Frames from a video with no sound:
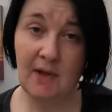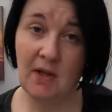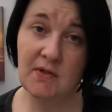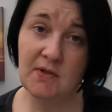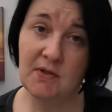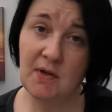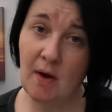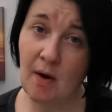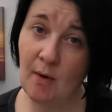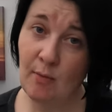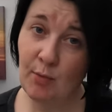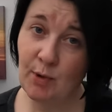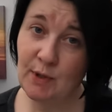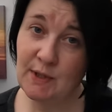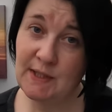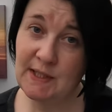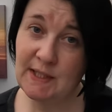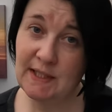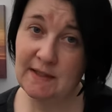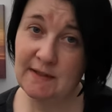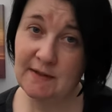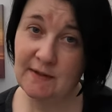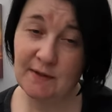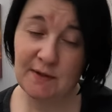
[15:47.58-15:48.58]
So I'm
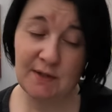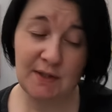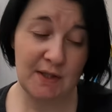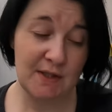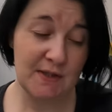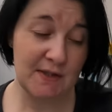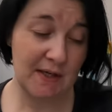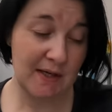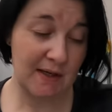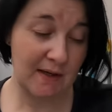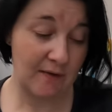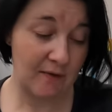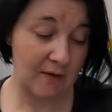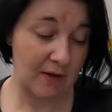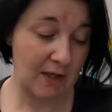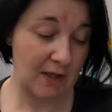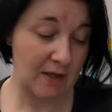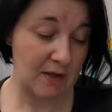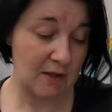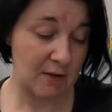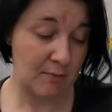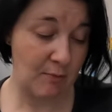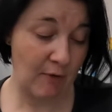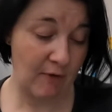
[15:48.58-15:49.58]
putting it to good use and giving
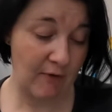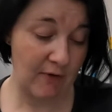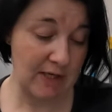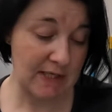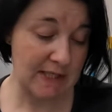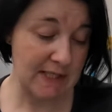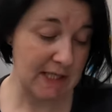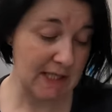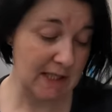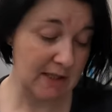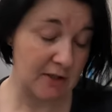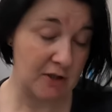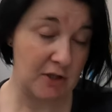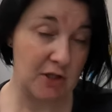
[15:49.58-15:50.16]
it to my friend Tina.